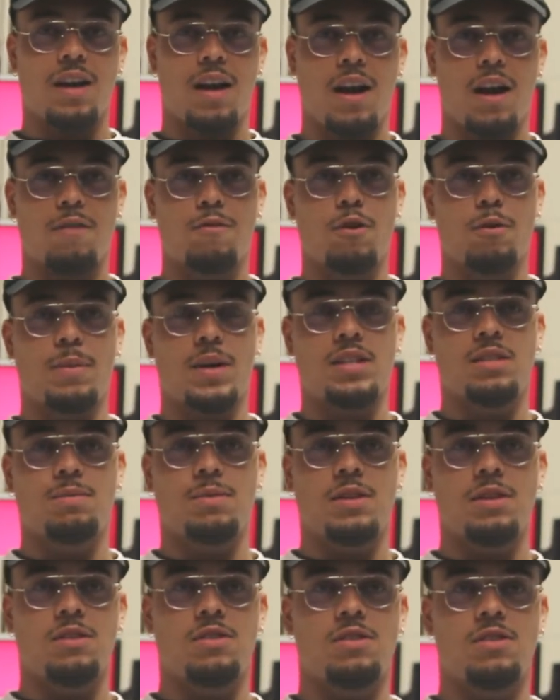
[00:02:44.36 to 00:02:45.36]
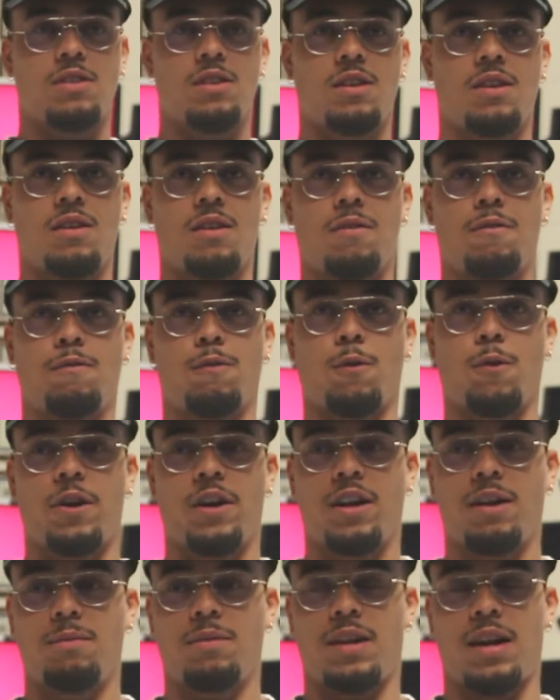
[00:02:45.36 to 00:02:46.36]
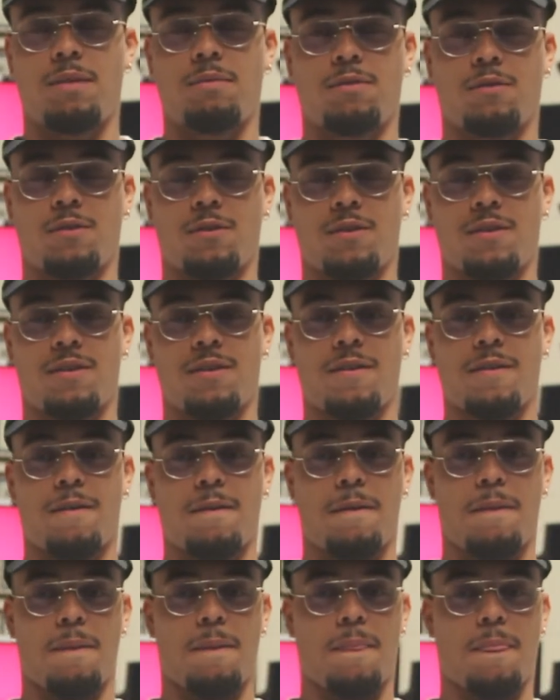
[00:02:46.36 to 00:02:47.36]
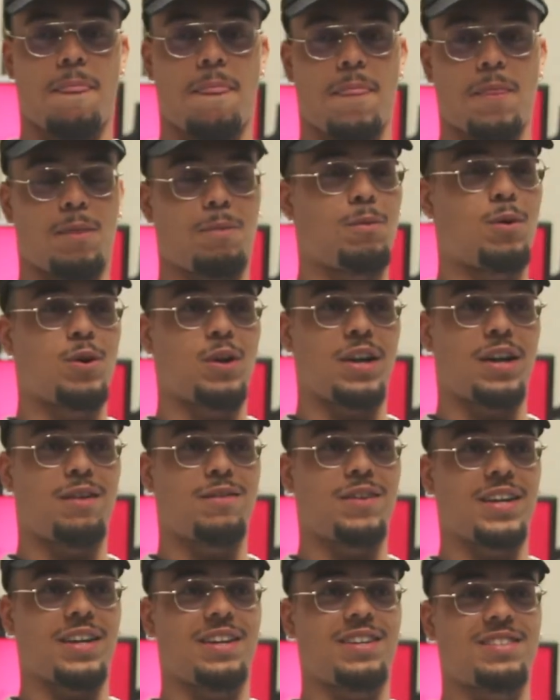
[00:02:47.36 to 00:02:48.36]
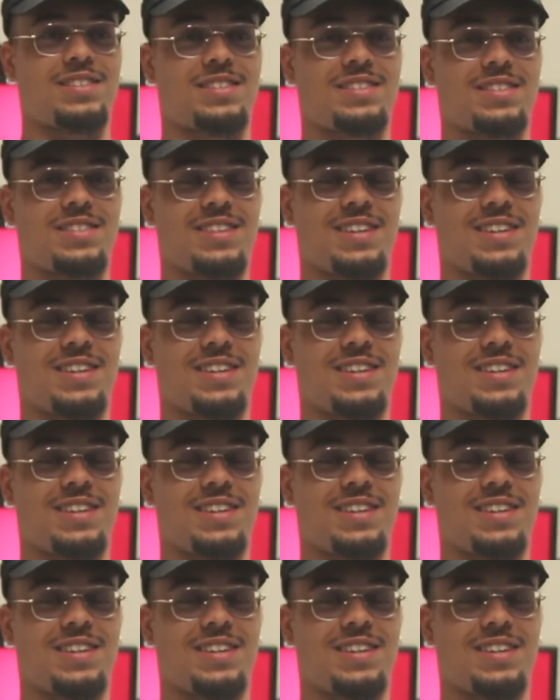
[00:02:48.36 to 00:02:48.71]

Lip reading: I wrote my speech 4 a.m. the night before, in the morning of, I guess.